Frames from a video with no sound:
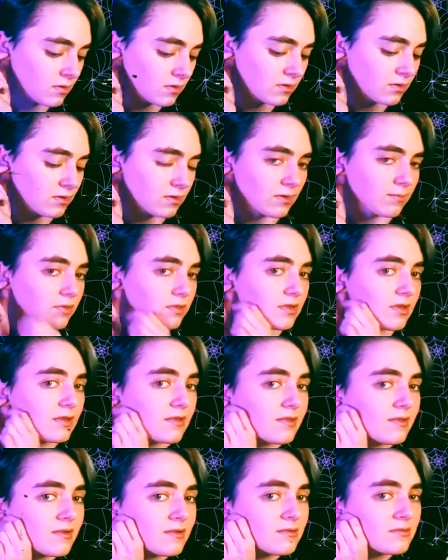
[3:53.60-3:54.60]
Put that
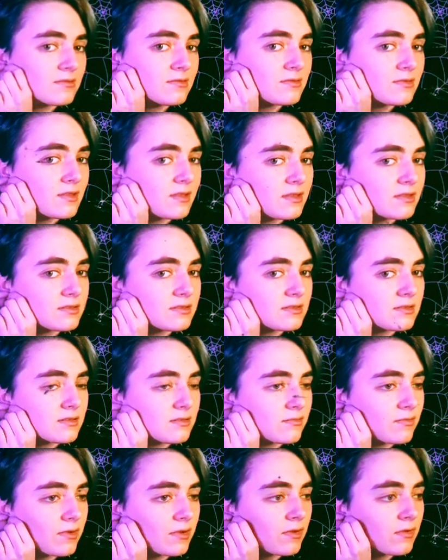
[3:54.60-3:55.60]
down. I think it's in the
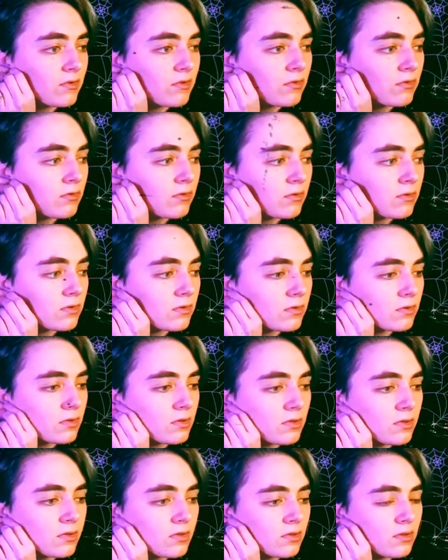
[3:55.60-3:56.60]
right hole.
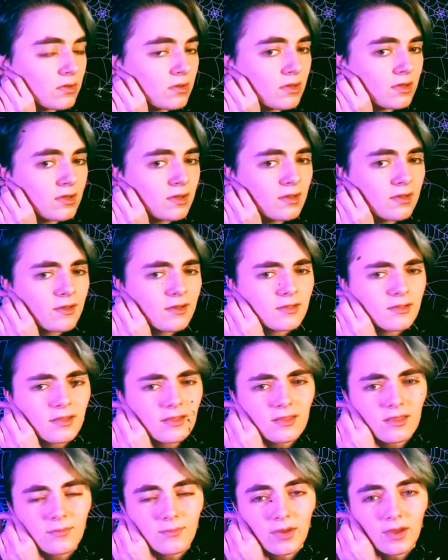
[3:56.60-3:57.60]

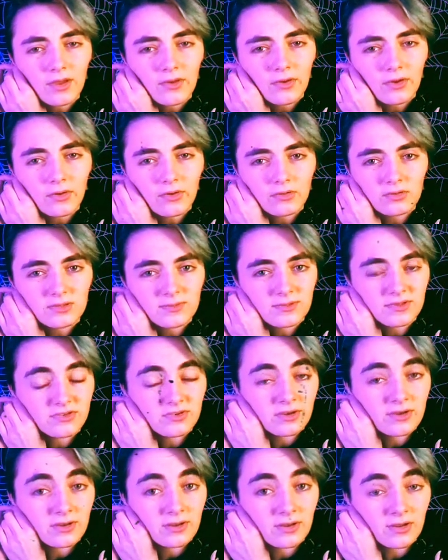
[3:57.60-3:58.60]
Lately my earring hole has been
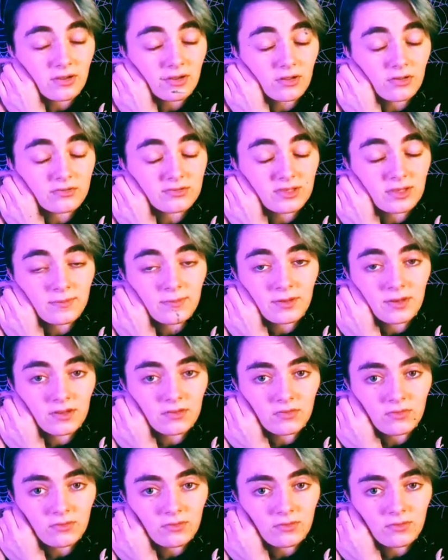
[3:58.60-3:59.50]
trying to close up and I don't know